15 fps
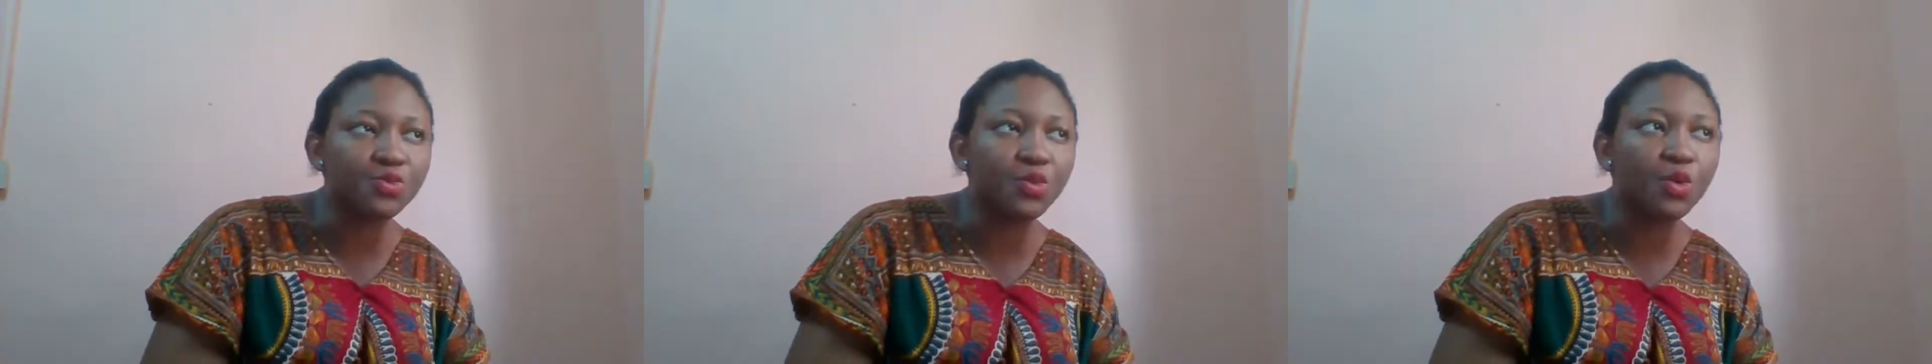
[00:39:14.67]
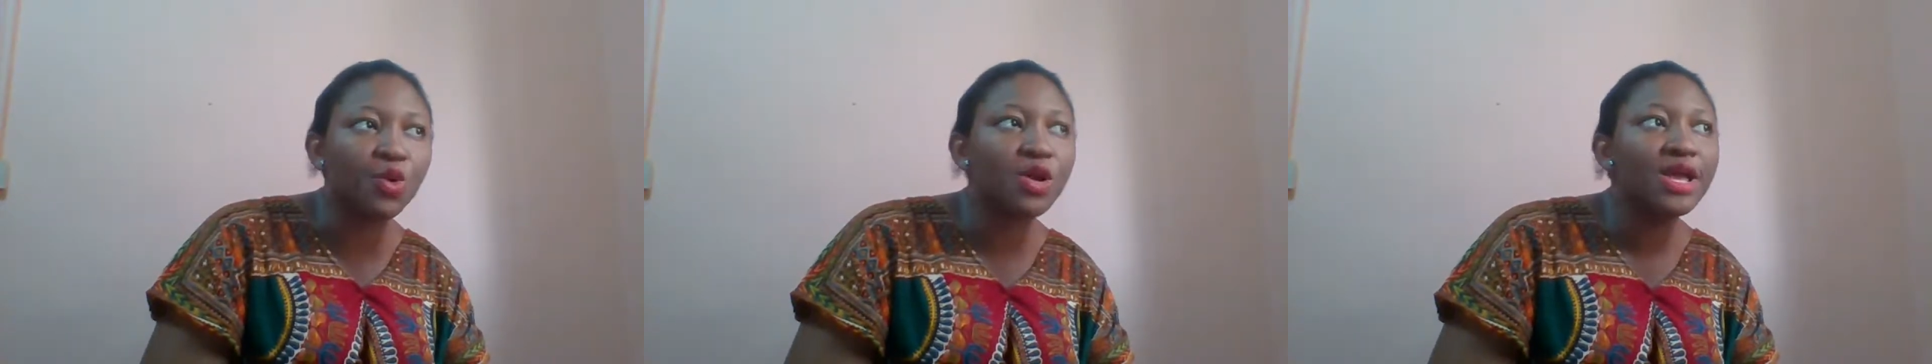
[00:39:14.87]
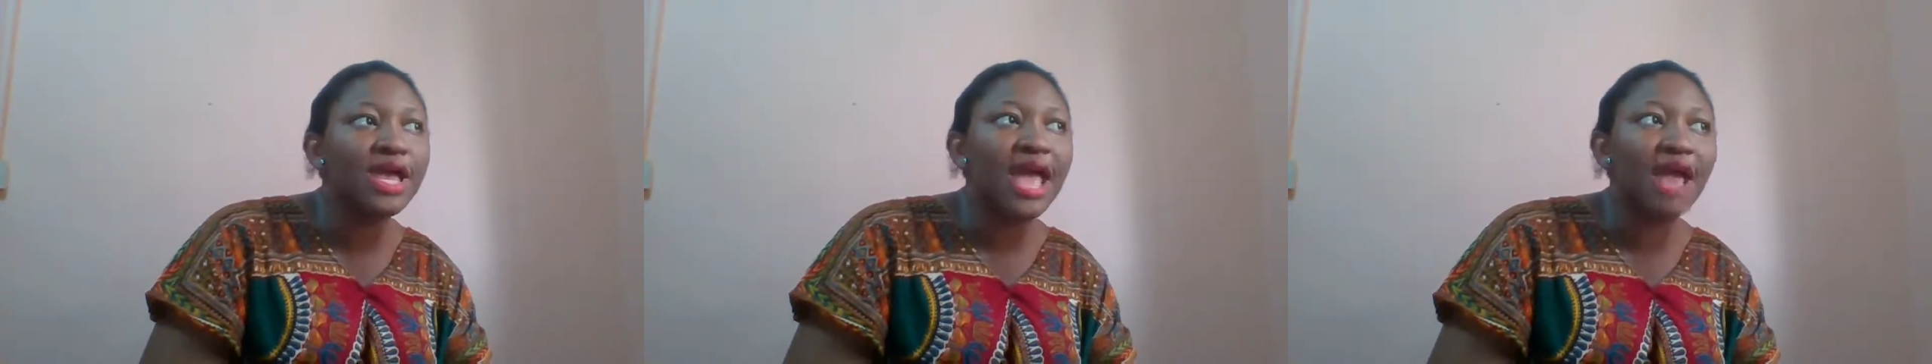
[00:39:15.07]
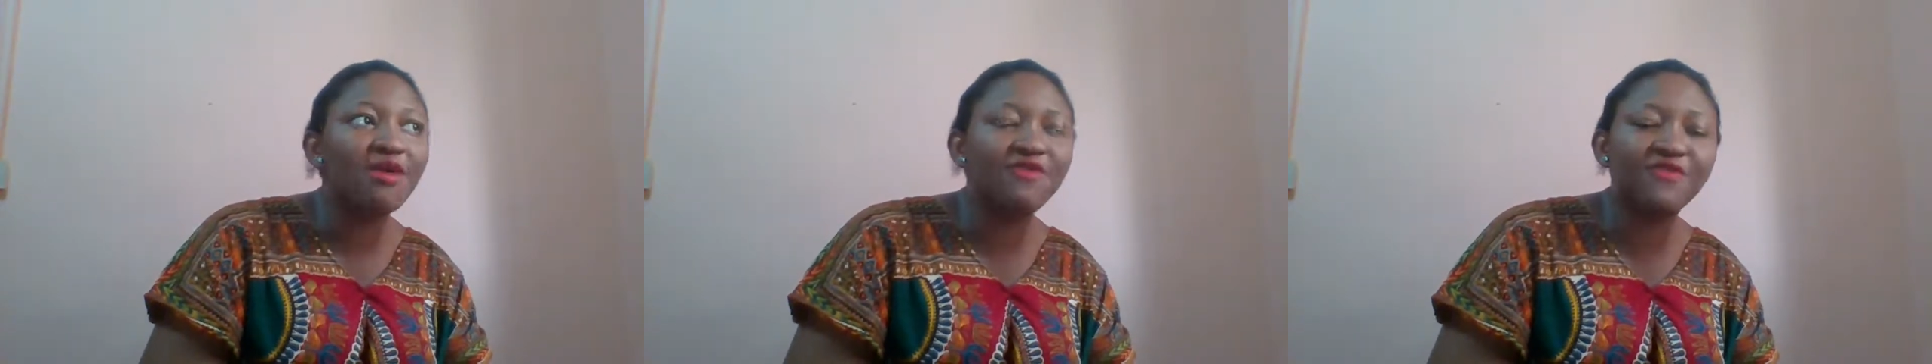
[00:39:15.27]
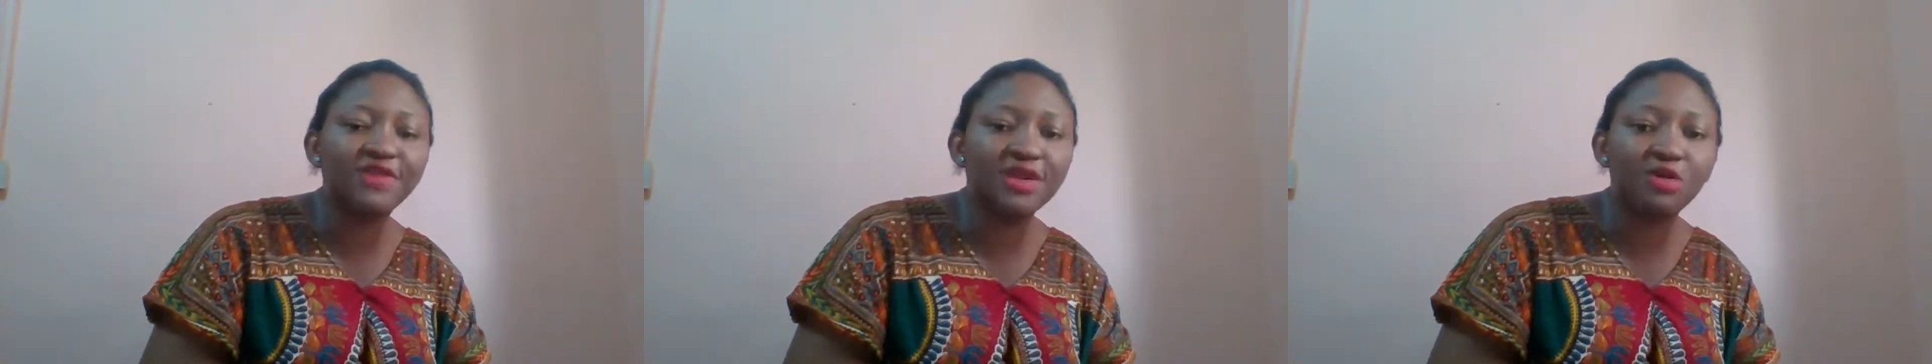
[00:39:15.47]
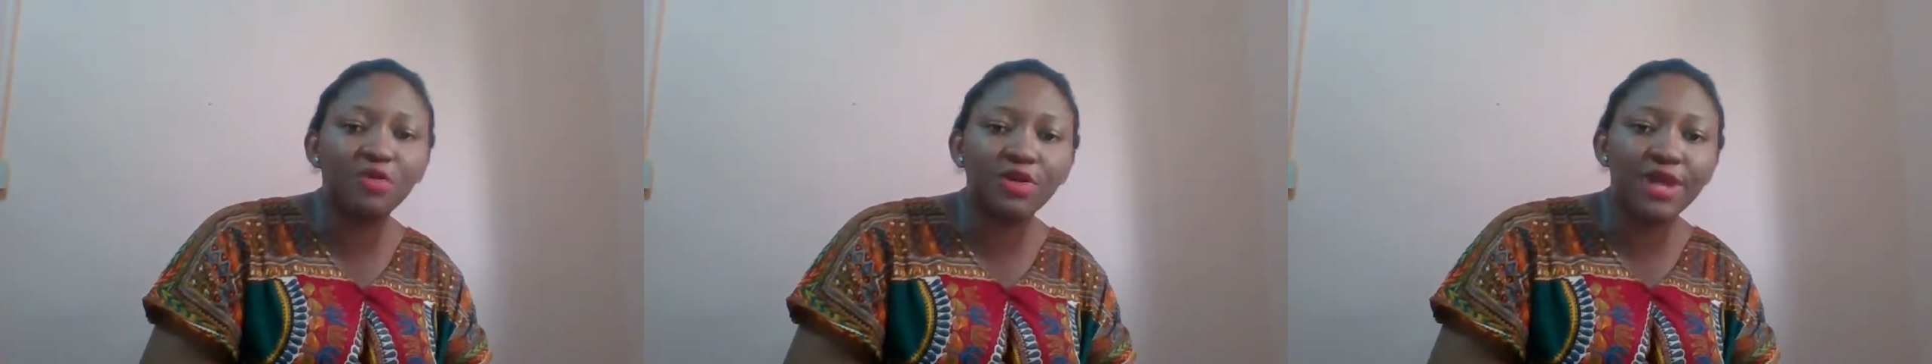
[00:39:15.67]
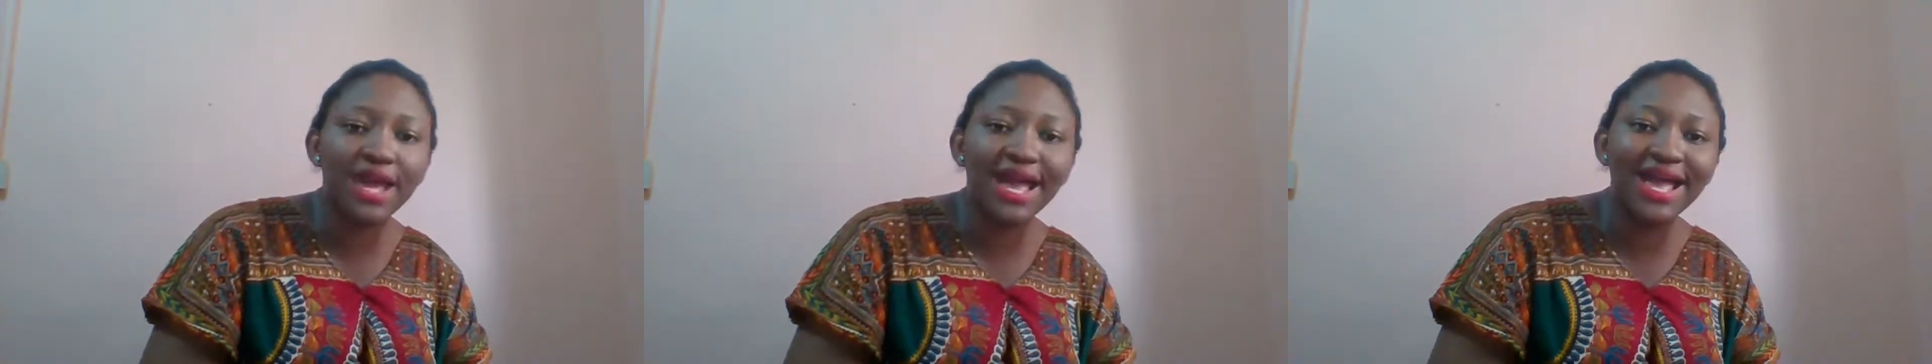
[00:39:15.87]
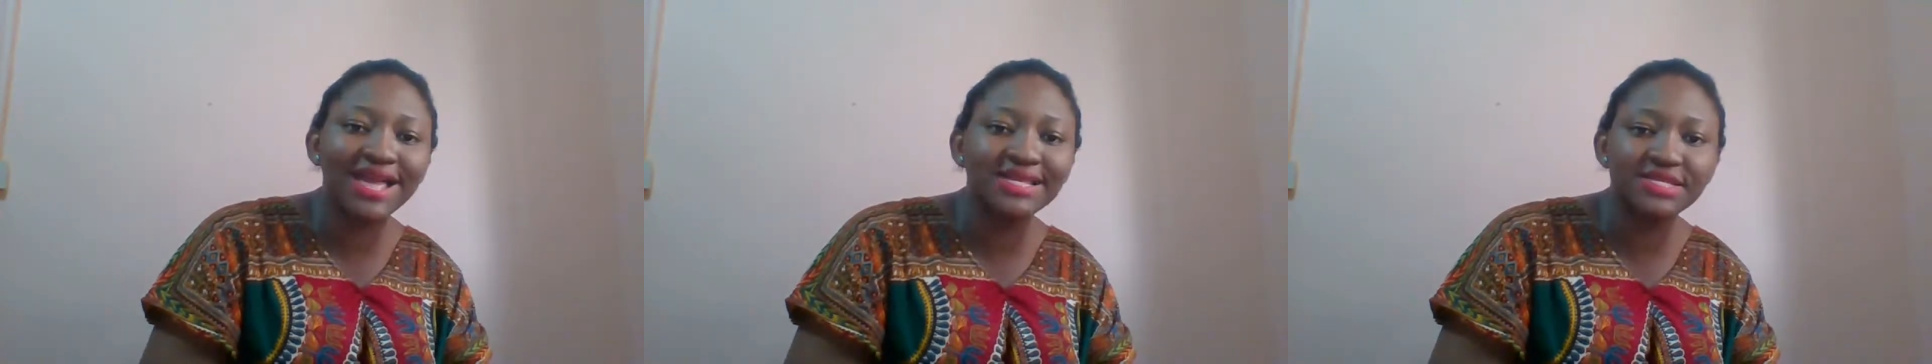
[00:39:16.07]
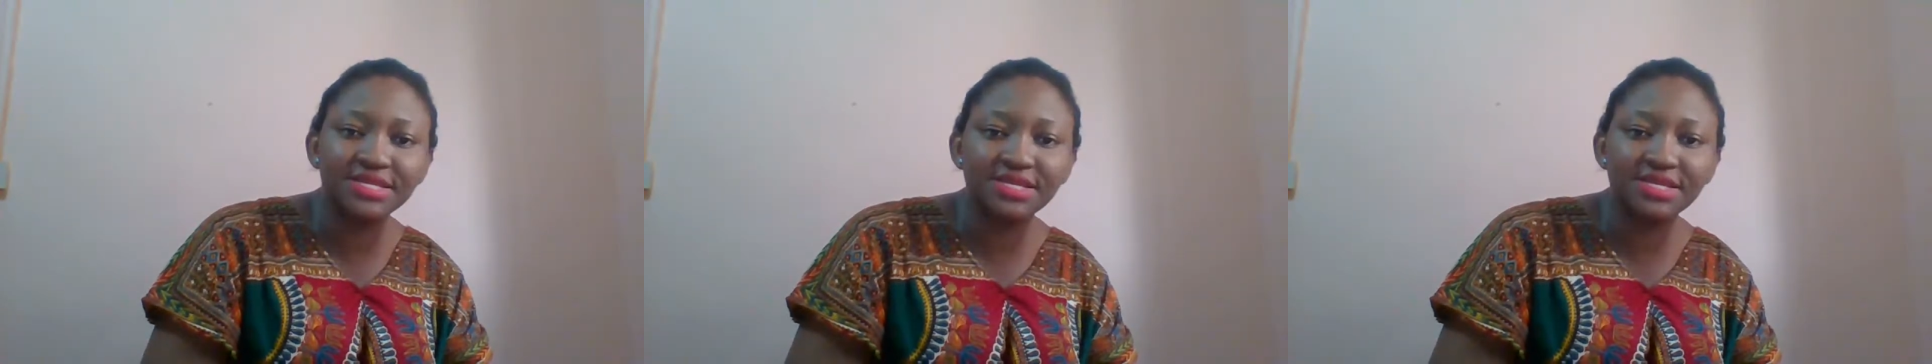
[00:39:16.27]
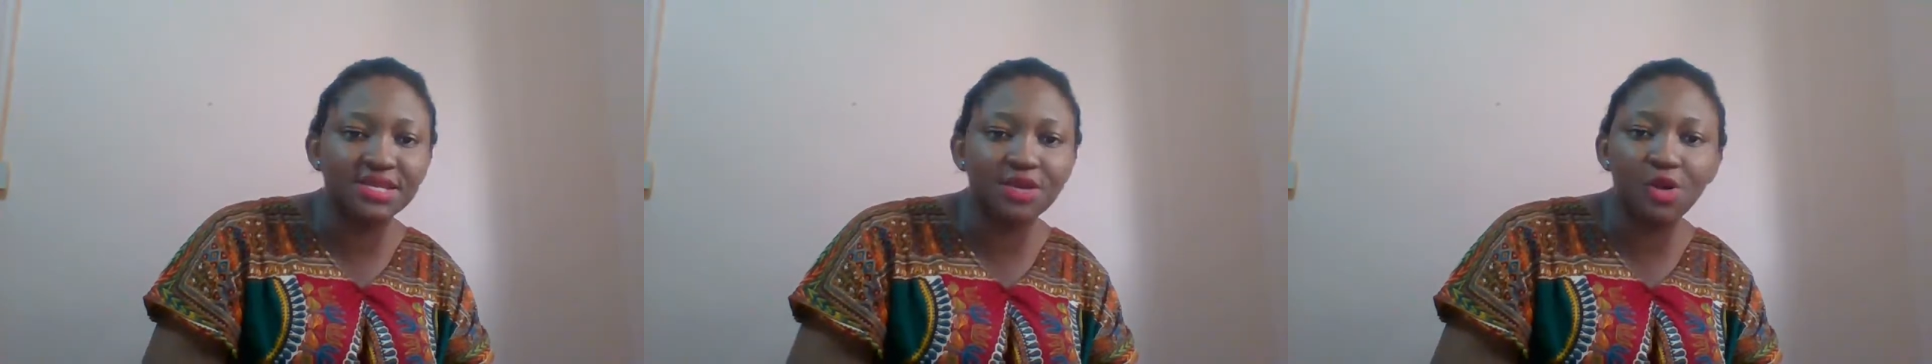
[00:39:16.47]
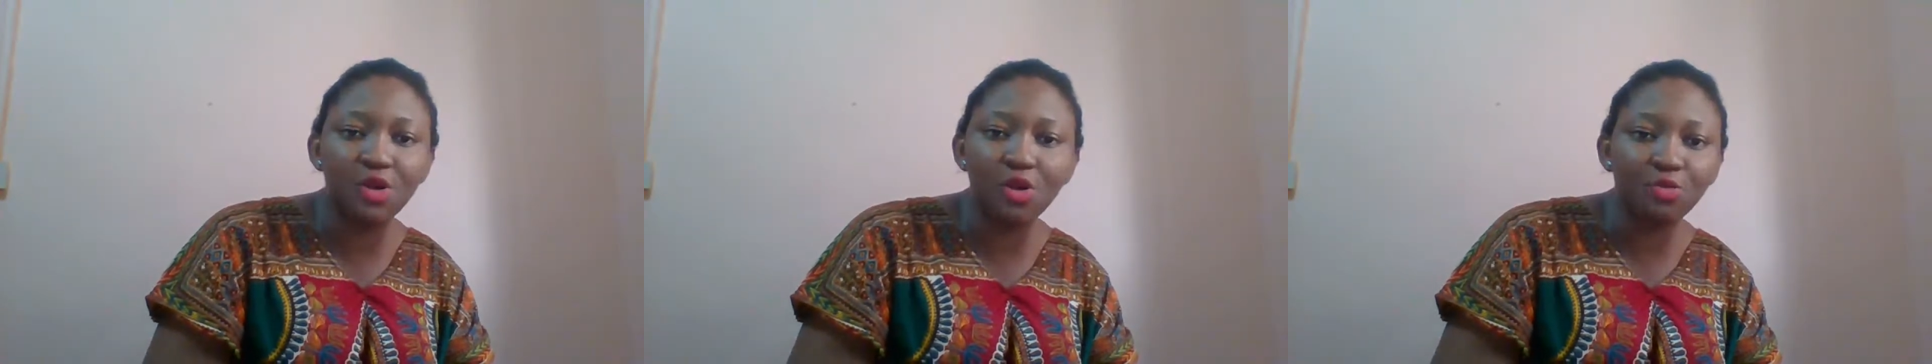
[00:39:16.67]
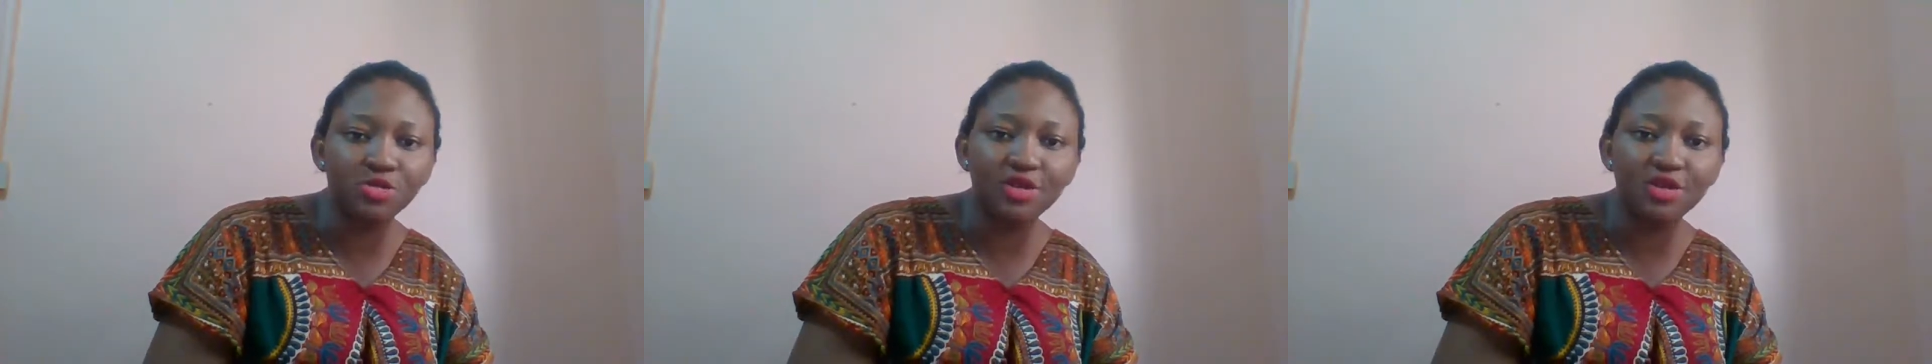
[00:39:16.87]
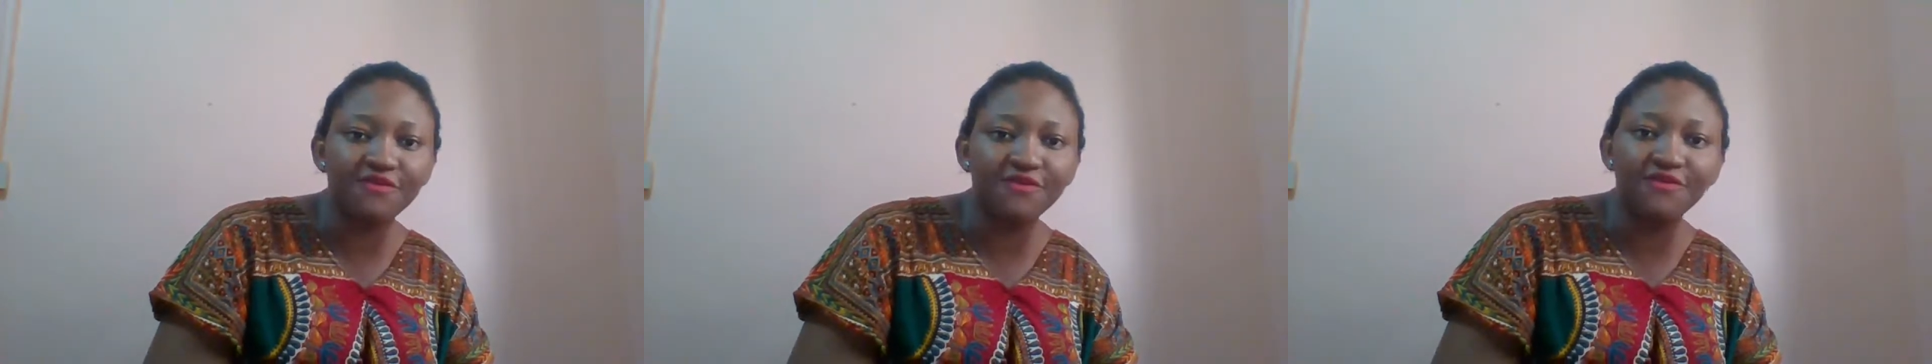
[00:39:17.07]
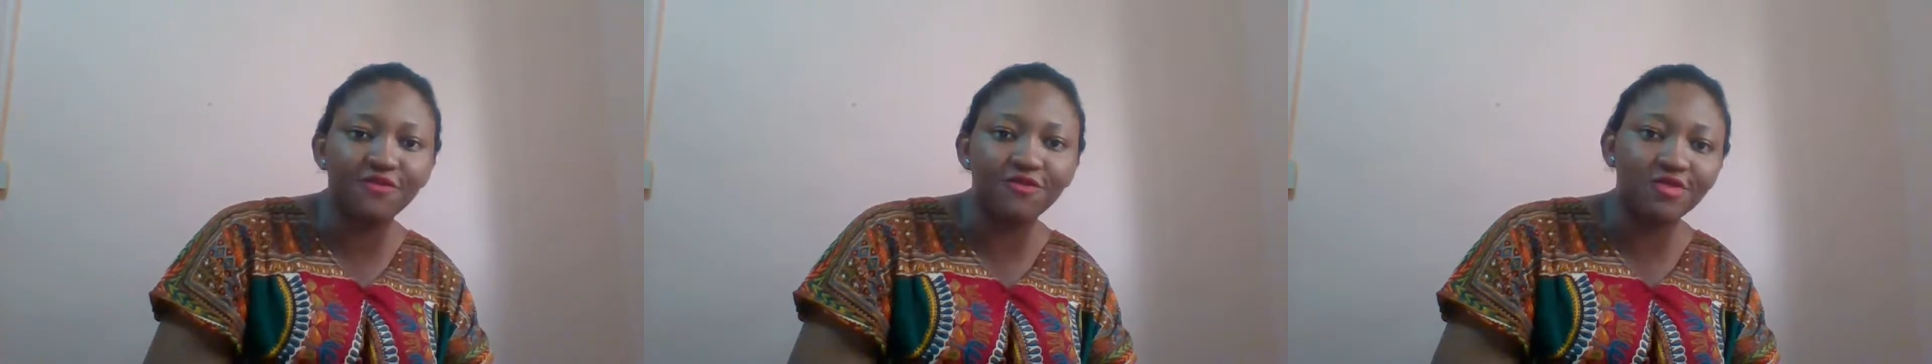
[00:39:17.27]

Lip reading: but I went for that one, and the hall was not even full.